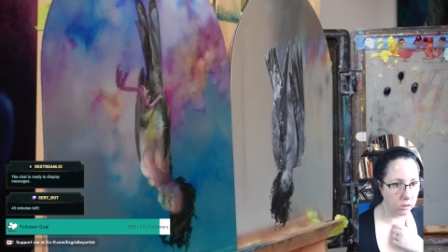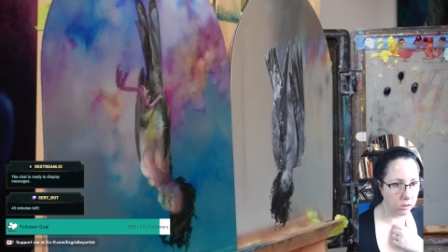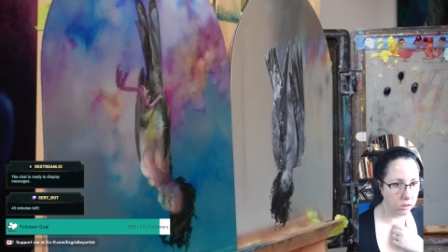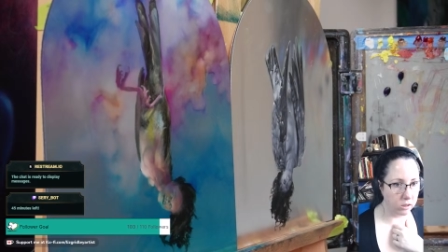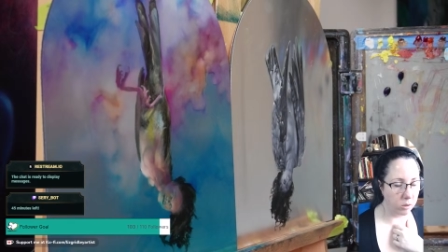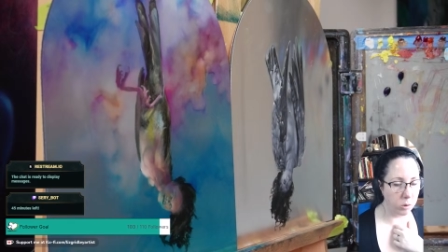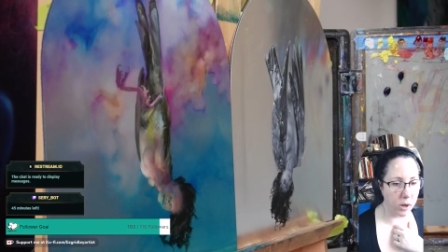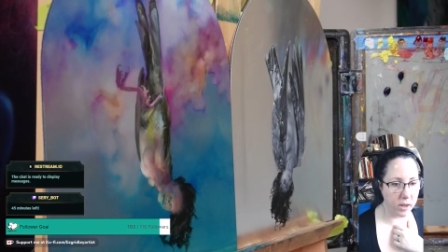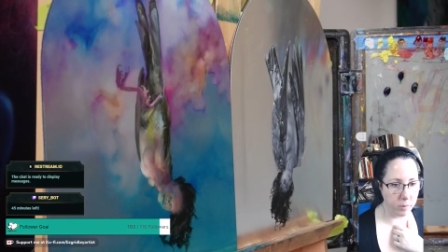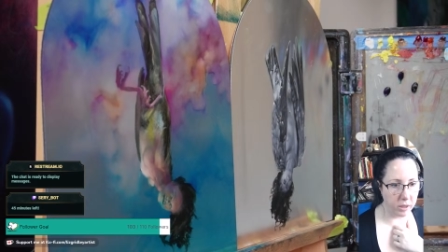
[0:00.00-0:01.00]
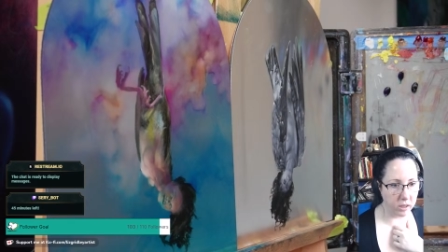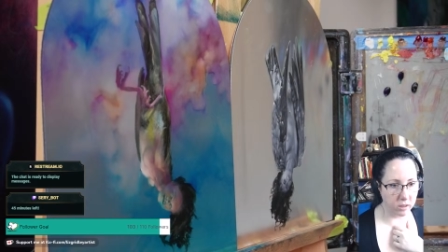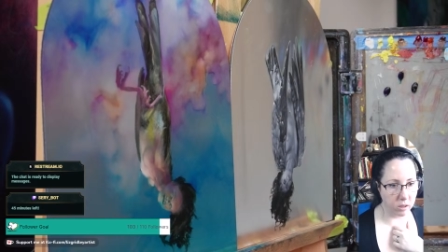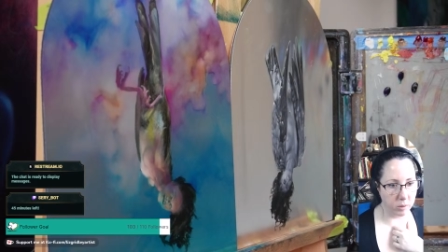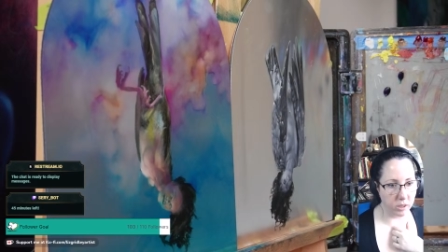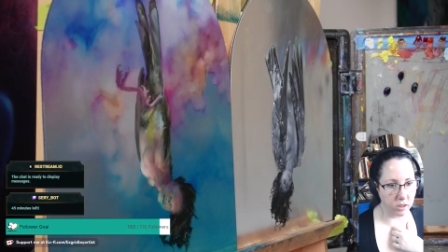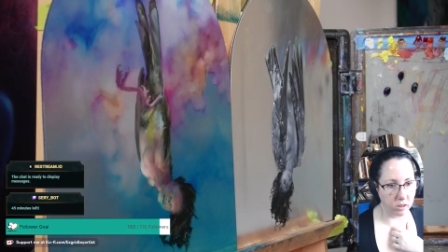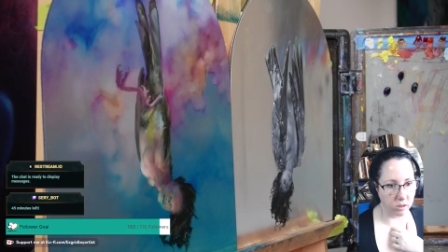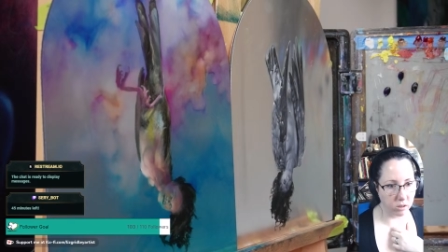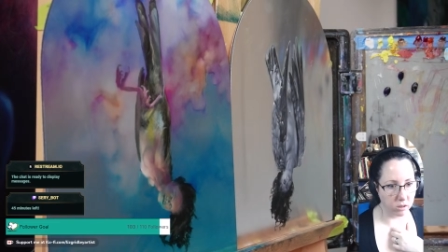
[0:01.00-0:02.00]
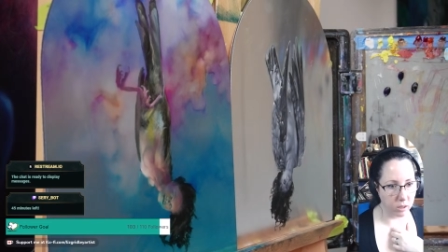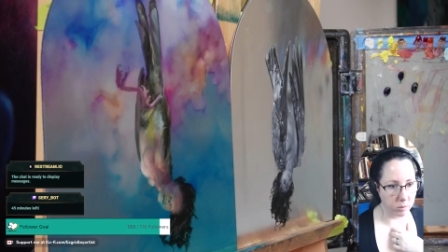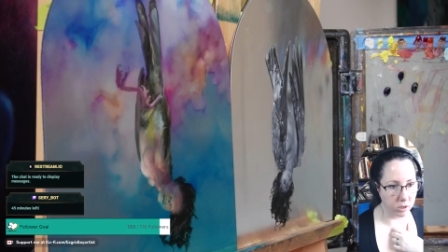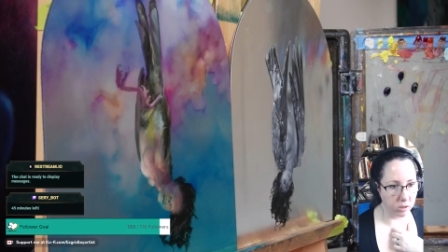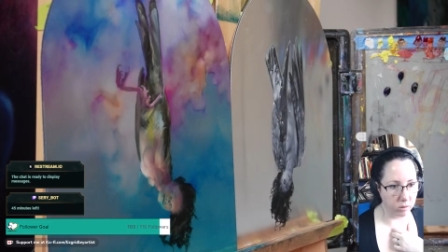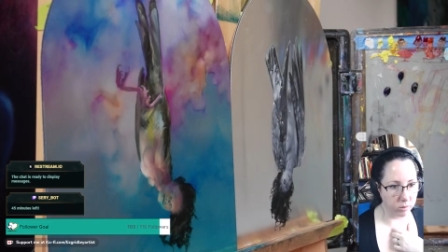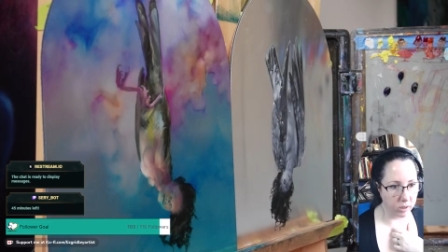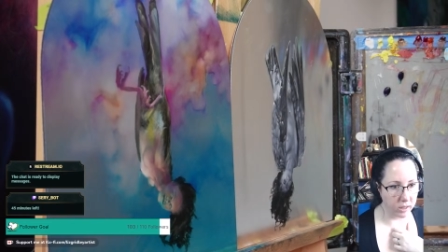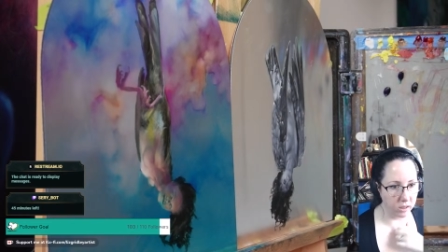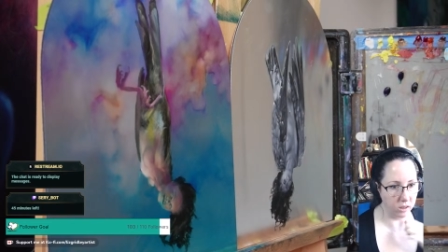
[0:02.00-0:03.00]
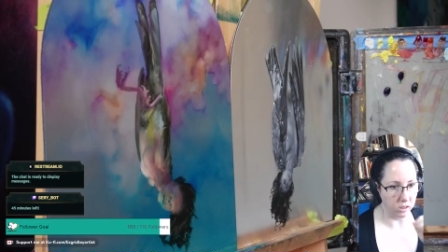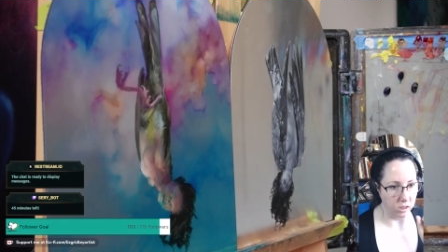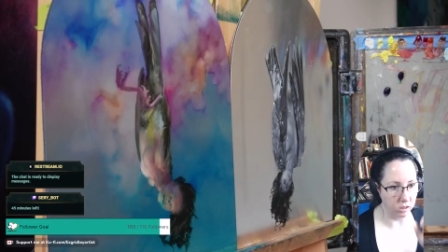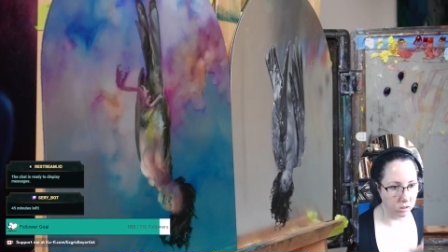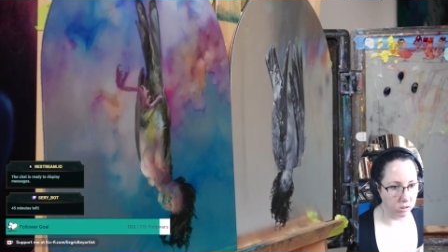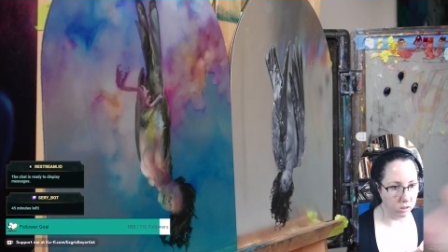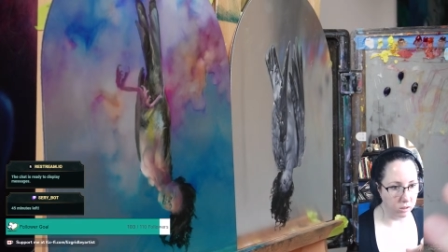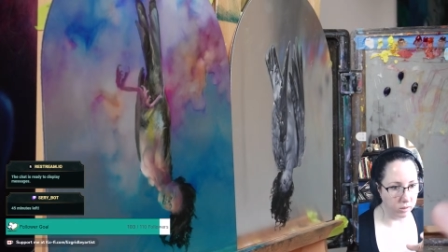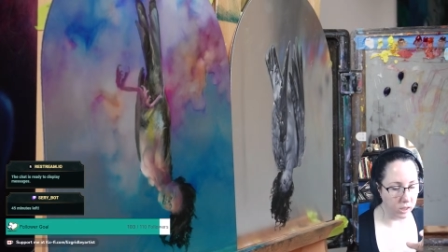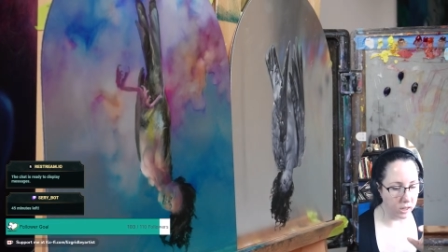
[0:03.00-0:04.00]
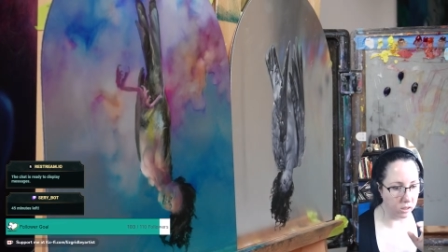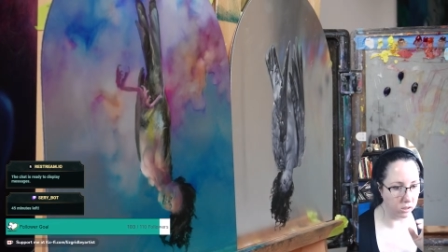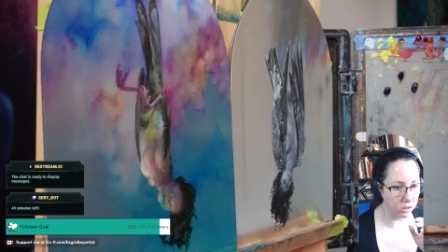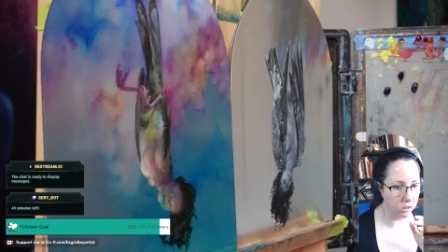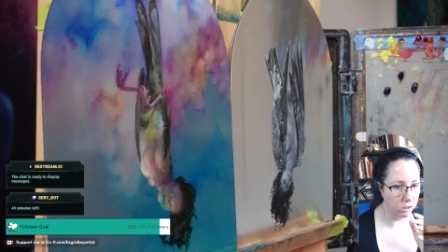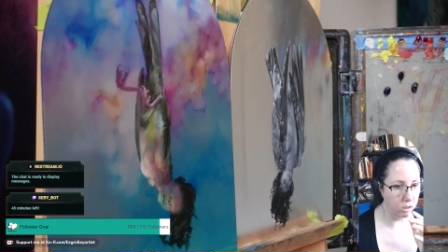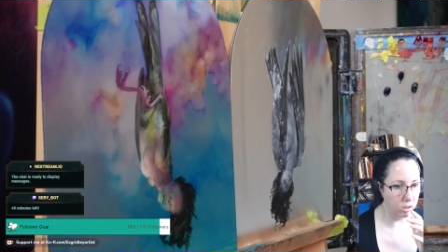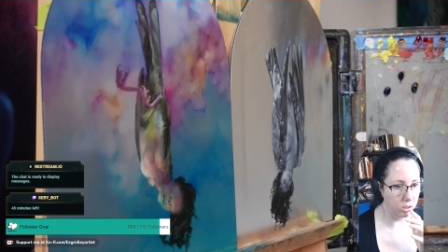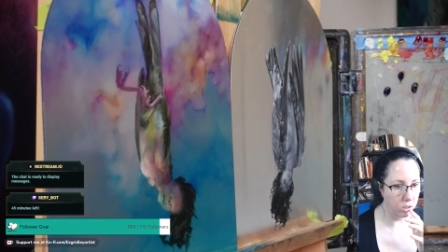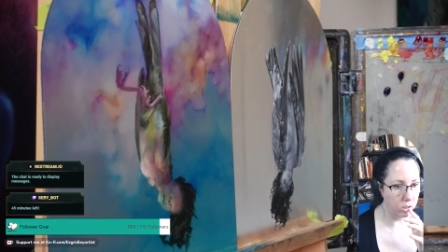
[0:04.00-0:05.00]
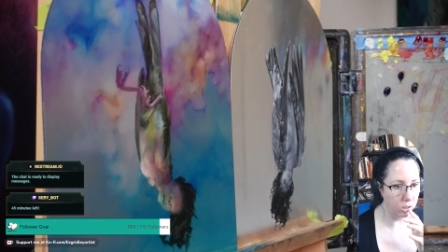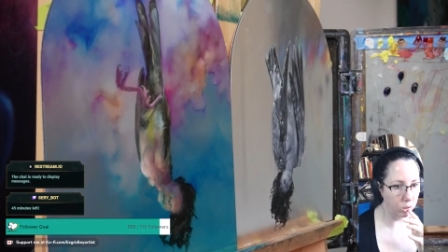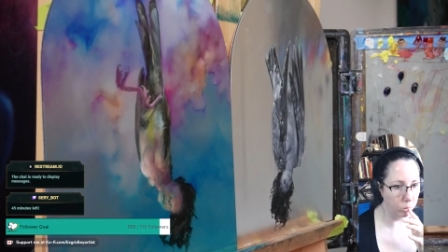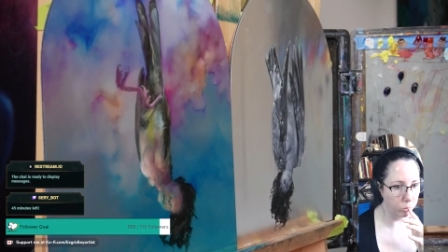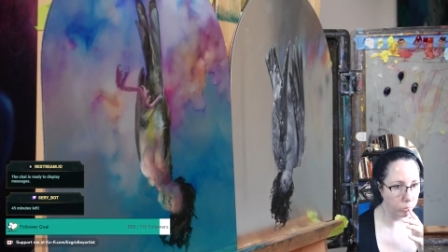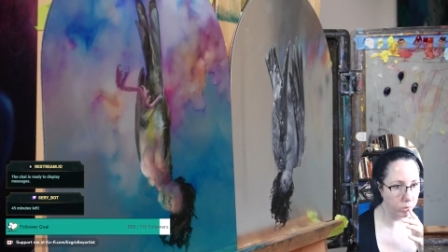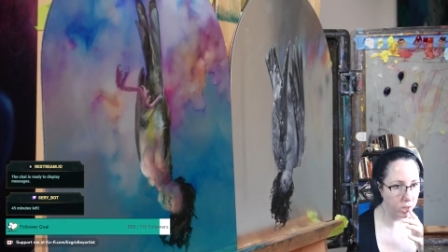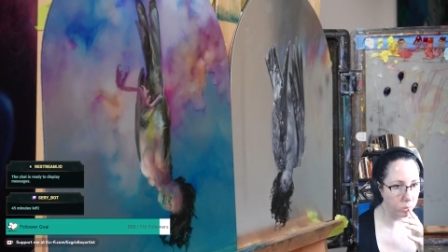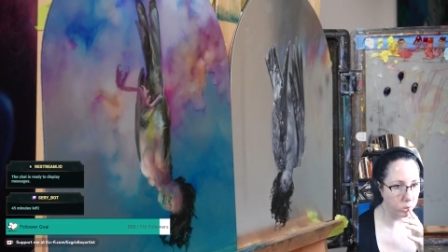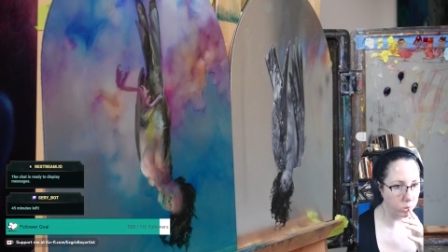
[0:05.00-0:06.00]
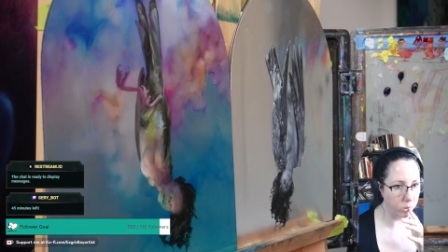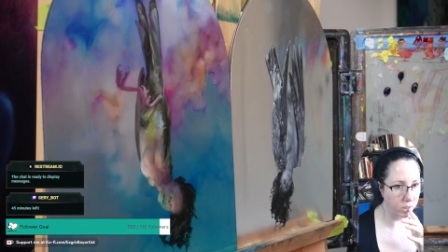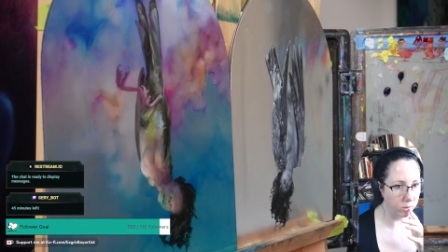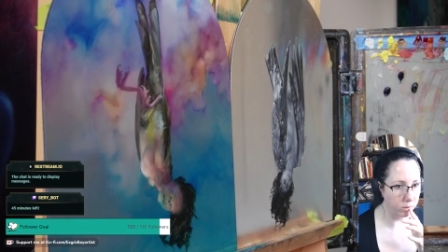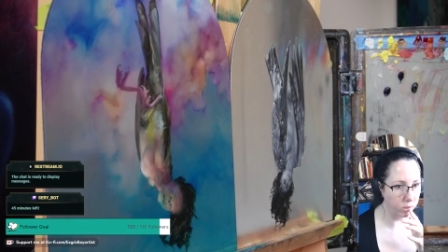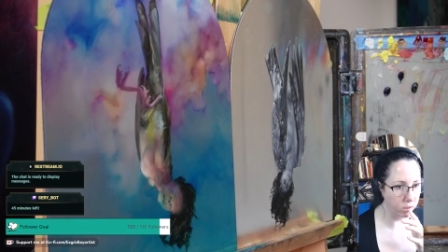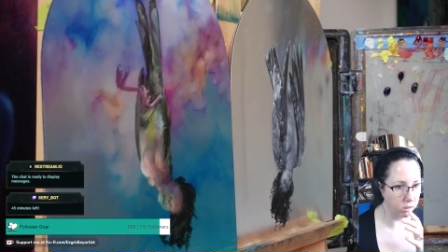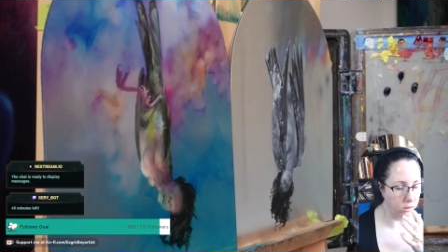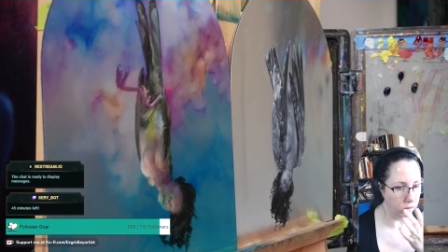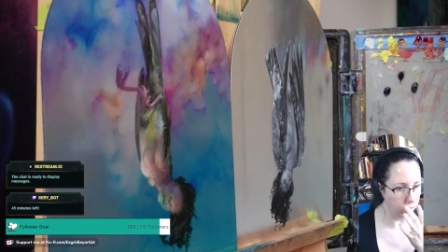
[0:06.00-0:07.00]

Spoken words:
Because I'm quite happy last time I did this concept of like the tunnel of cloud. That was quite fun.